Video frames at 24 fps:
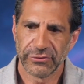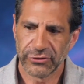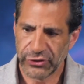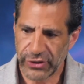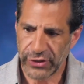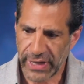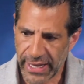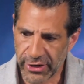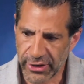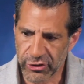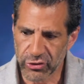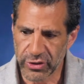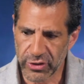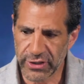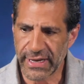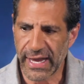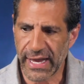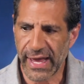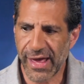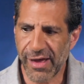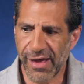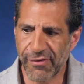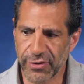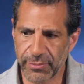to enter
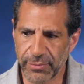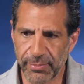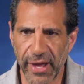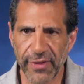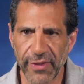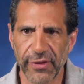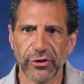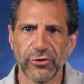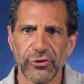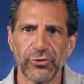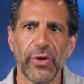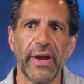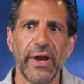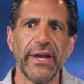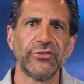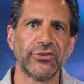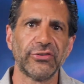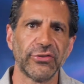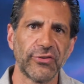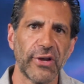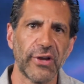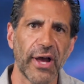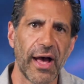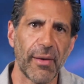into heaven by the
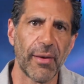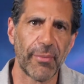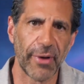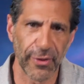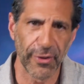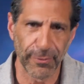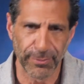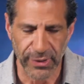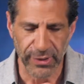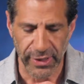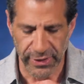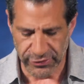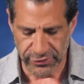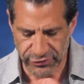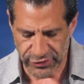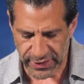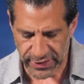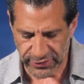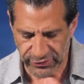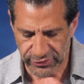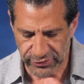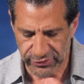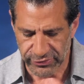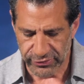grace of God, by the blood of
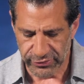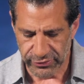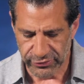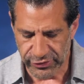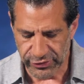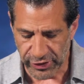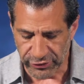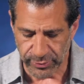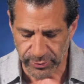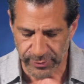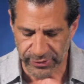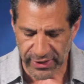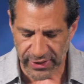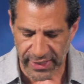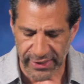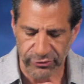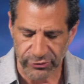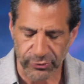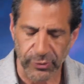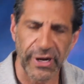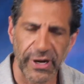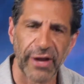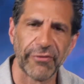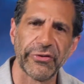Jesus. Judgment day
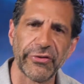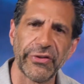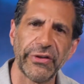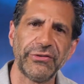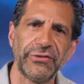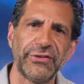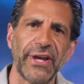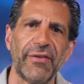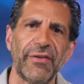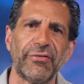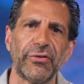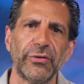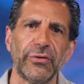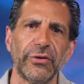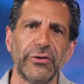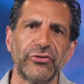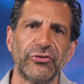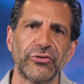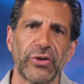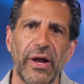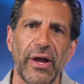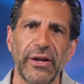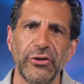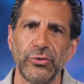is whenever the devil is
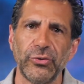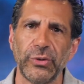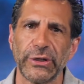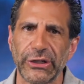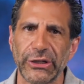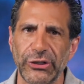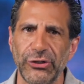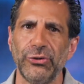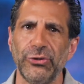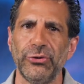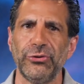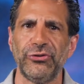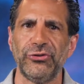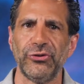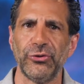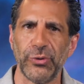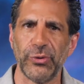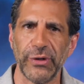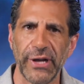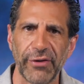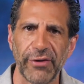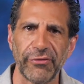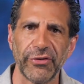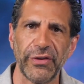trying to accuse you,
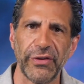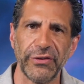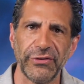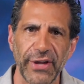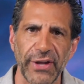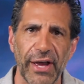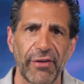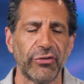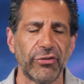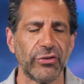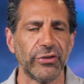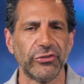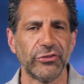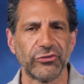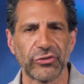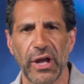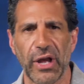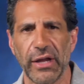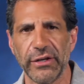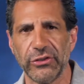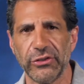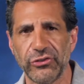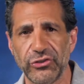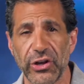whenever the devil is
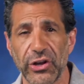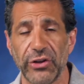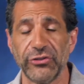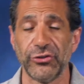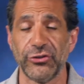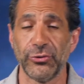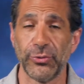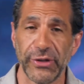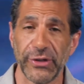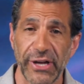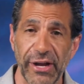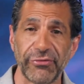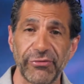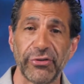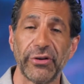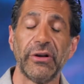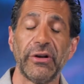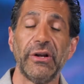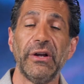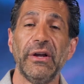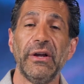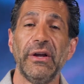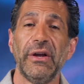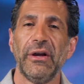trying to judge you, whenever
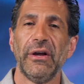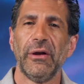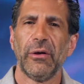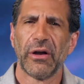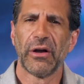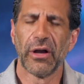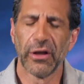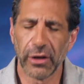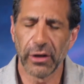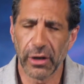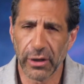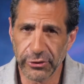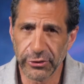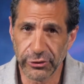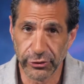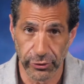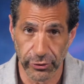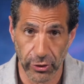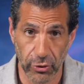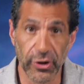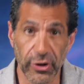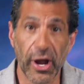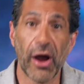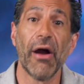
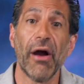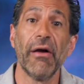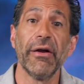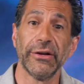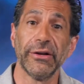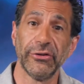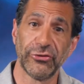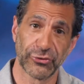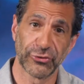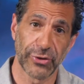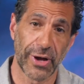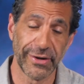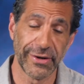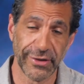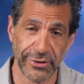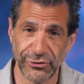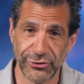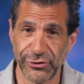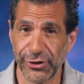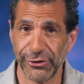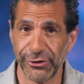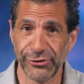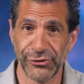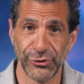your own heart is trying to
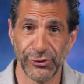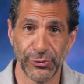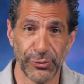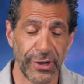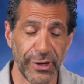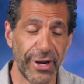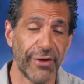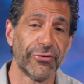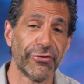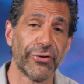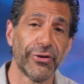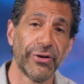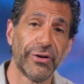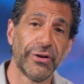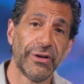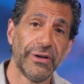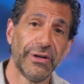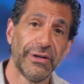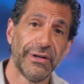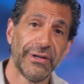judge you, whenever